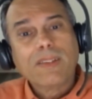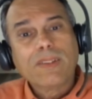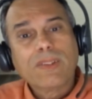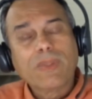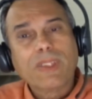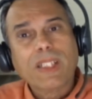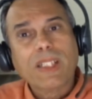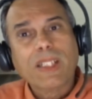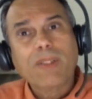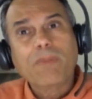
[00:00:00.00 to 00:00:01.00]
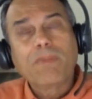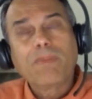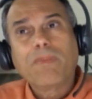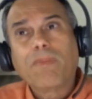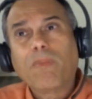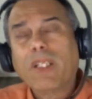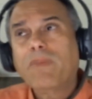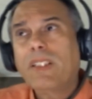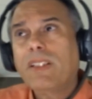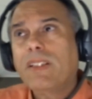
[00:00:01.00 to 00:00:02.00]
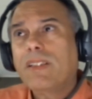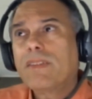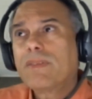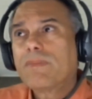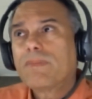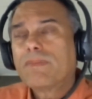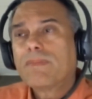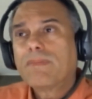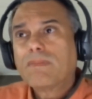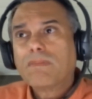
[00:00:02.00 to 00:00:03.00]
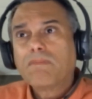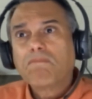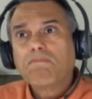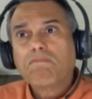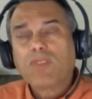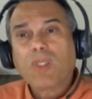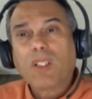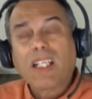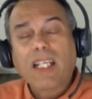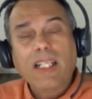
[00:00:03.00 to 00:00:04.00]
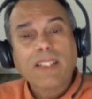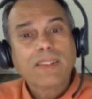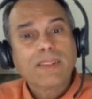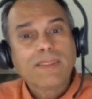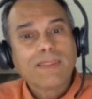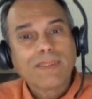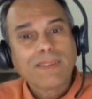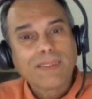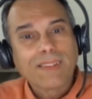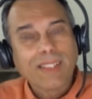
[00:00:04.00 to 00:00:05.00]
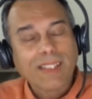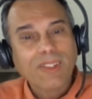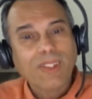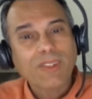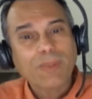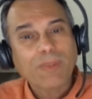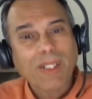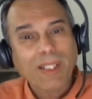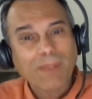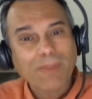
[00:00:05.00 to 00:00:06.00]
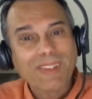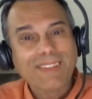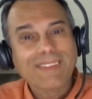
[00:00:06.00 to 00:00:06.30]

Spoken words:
So we say maybe for the last 10 years, perhaps.